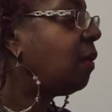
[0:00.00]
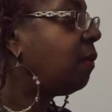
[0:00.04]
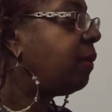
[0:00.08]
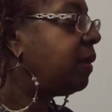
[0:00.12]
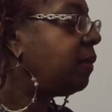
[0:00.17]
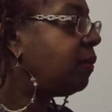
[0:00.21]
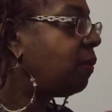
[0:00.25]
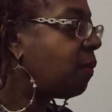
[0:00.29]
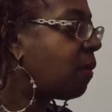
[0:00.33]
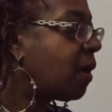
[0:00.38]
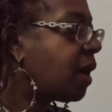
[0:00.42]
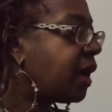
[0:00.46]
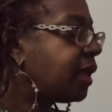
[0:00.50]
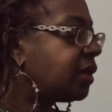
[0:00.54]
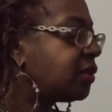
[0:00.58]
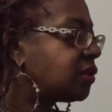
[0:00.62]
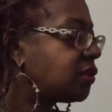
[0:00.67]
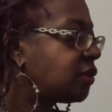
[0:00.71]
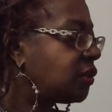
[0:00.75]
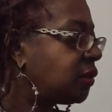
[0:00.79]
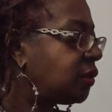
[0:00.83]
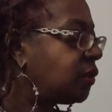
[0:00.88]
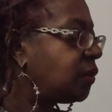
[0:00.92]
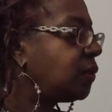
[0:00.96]
We want
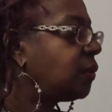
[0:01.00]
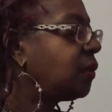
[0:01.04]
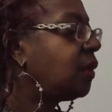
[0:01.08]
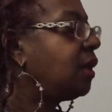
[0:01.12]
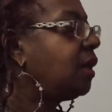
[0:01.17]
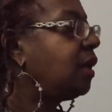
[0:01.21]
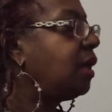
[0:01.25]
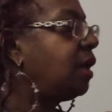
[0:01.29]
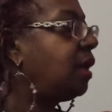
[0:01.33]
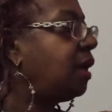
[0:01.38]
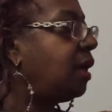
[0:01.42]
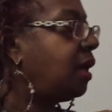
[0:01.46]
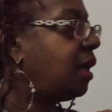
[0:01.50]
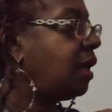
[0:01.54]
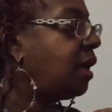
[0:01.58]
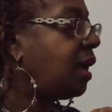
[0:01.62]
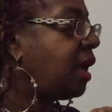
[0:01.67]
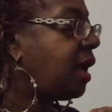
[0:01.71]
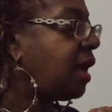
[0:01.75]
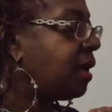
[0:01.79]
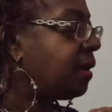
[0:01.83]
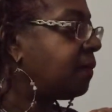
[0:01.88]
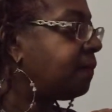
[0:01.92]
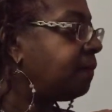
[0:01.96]
to
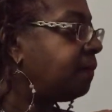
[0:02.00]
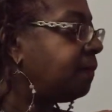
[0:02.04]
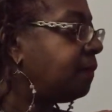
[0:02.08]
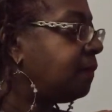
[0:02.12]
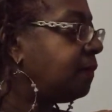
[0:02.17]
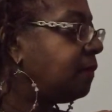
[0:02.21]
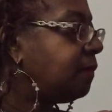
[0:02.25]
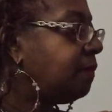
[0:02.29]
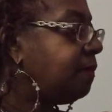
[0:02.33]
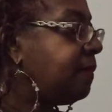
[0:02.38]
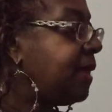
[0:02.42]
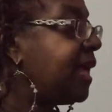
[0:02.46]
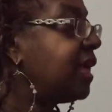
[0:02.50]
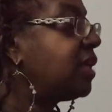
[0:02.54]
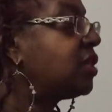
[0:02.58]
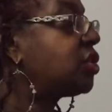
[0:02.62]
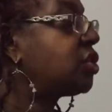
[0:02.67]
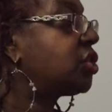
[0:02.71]
make